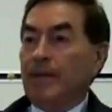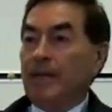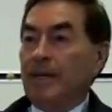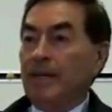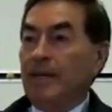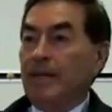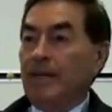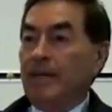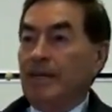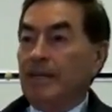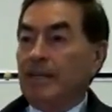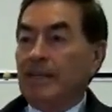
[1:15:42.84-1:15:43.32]

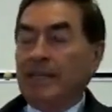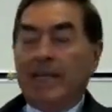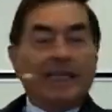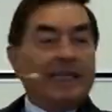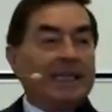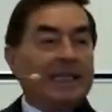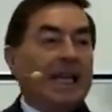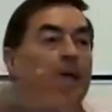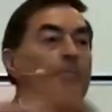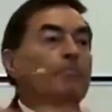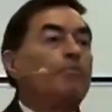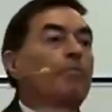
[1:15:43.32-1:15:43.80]
the
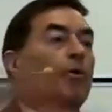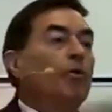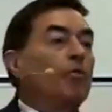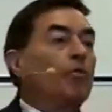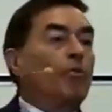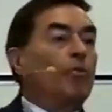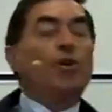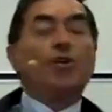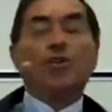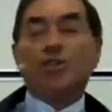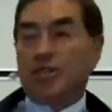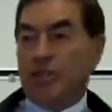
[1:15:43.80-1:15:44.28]
temple was
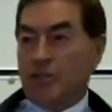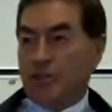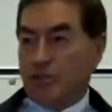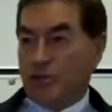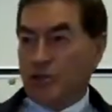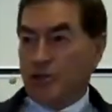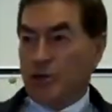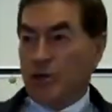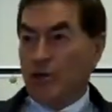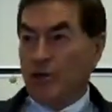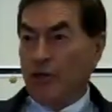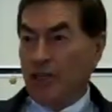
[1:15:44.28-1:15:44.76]

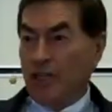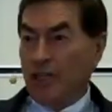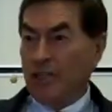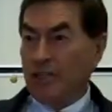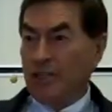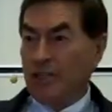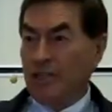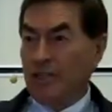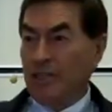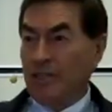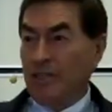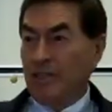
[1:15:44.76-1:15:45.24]
destroyed
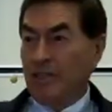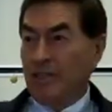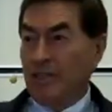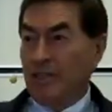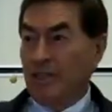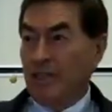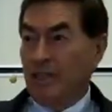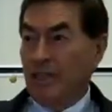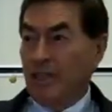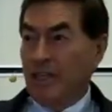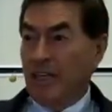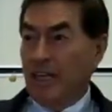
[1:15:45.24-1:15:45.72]

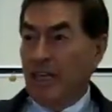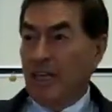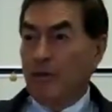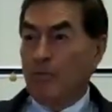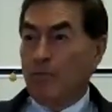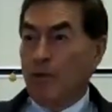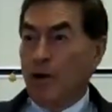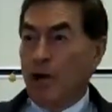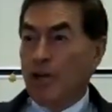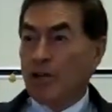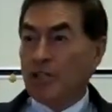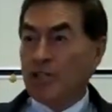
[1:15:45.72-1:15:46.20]
it
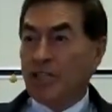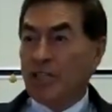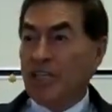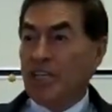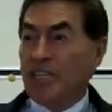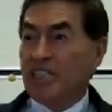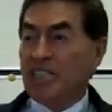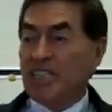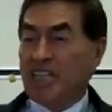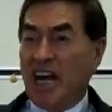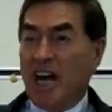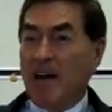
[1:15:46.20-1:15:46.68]
was in
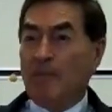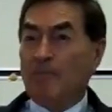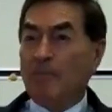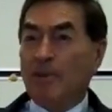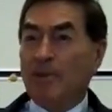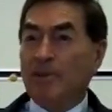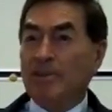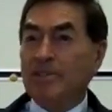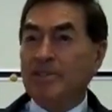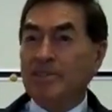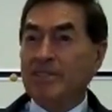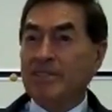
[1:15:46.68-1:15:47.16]
shambles
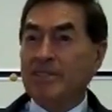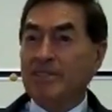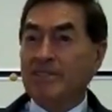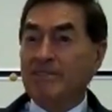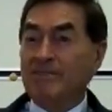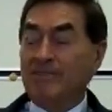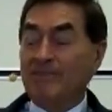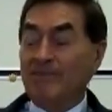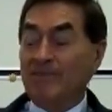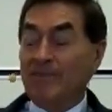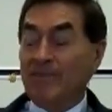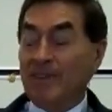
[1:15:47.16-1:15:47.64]

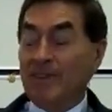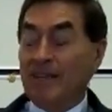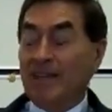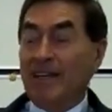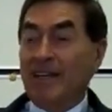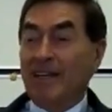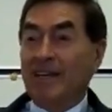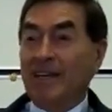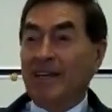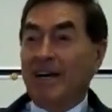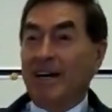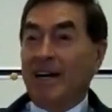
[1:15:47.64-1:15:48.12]

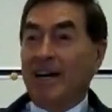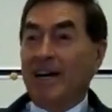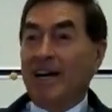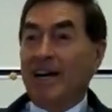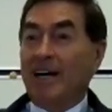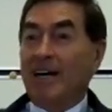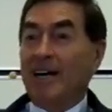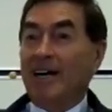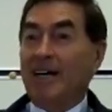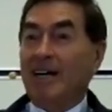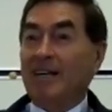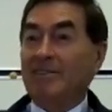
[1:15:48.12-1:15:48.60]
uh,
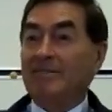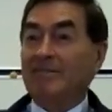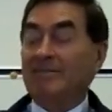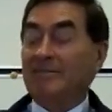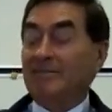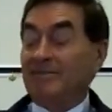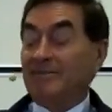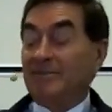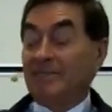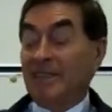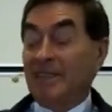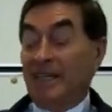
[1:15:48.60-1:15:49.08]

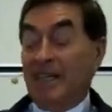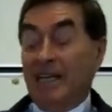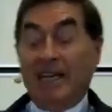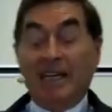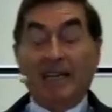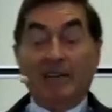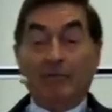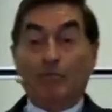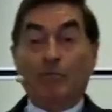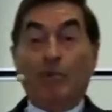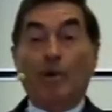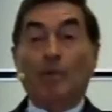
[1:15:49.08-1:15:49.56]
and
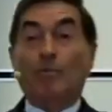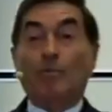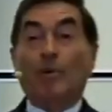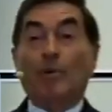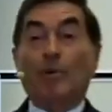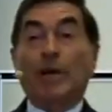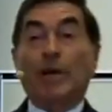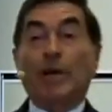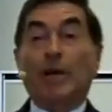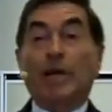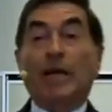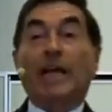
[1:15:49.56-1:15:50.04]
when we
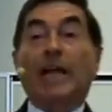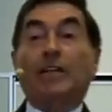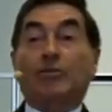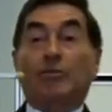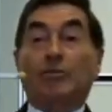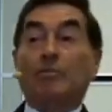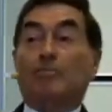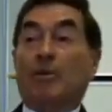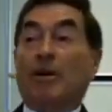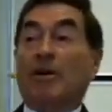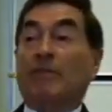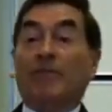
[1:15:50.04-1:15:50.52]
get to the
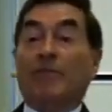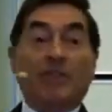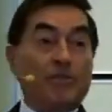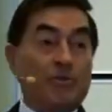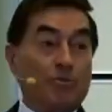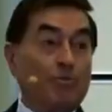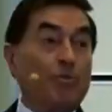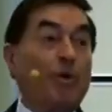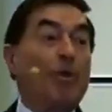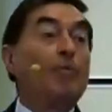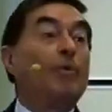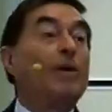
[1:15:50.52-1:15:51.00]
prophets we
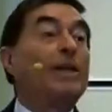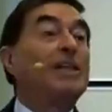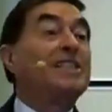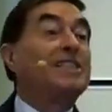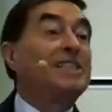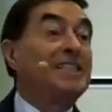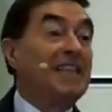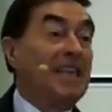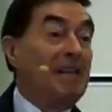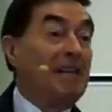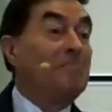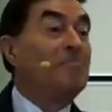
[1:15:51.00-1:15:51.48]
will see
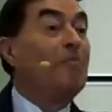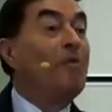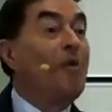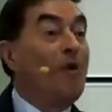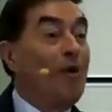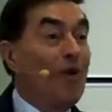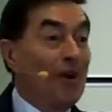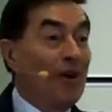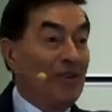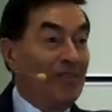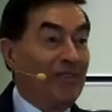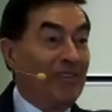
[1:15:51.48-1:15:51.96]
more
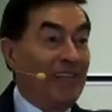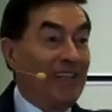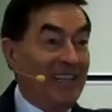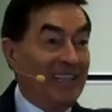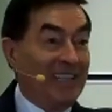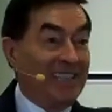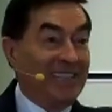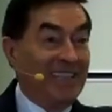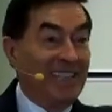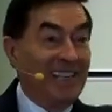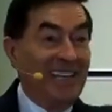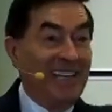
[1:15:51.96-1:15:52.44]
of this
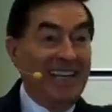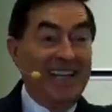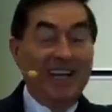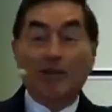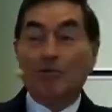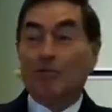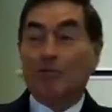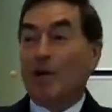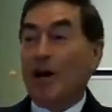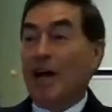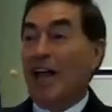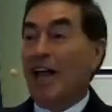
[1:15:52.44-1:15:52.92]
and
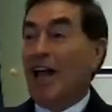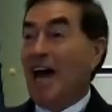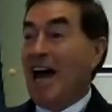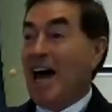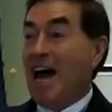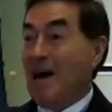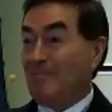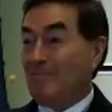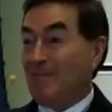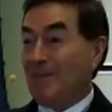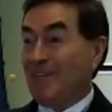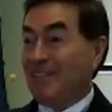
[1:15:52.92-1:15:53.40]
what
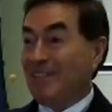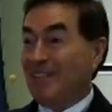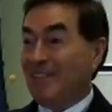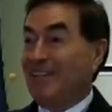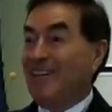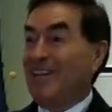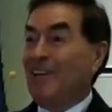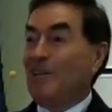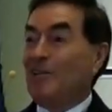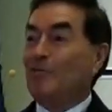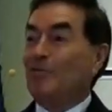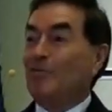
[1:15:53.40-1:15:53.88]
happened
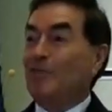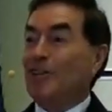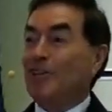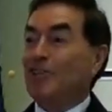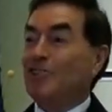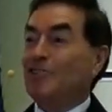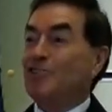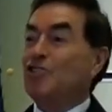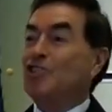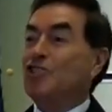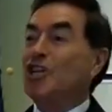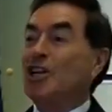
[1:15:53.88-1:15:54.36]
with
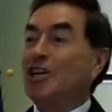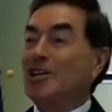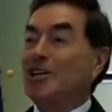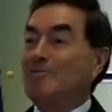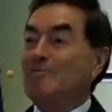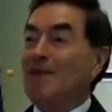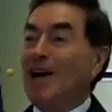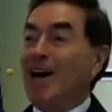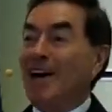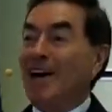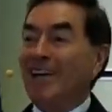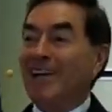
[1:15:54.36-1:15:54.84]

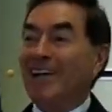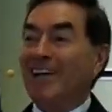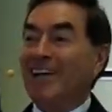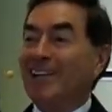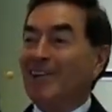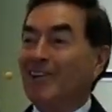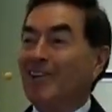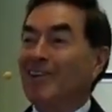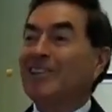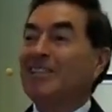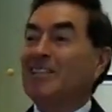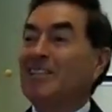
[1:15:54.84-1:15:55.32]
Jeremiah and all
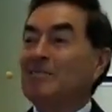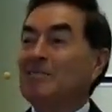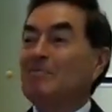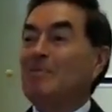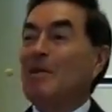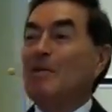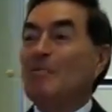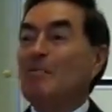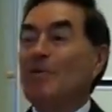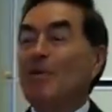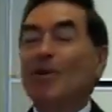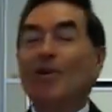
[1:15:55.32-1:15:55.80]
these
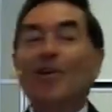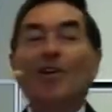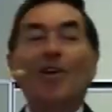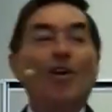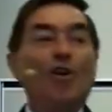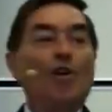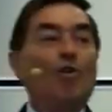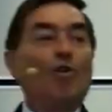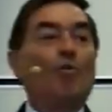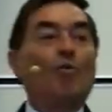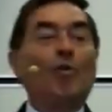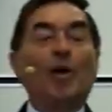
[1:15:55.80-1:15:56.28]
people who
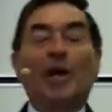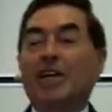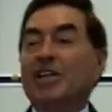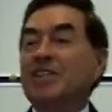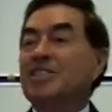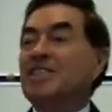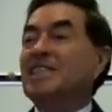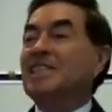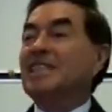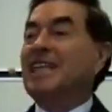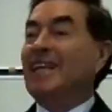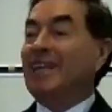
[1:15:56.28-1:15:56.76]
were
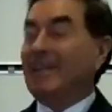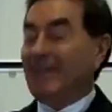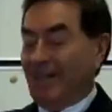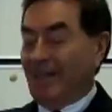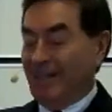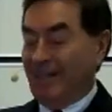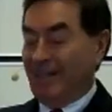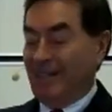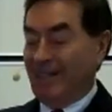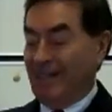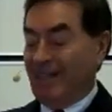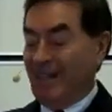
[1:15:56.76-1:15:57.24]
still
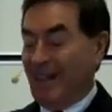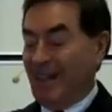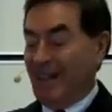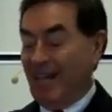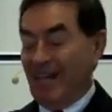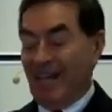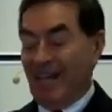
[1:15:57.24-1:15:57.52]
there.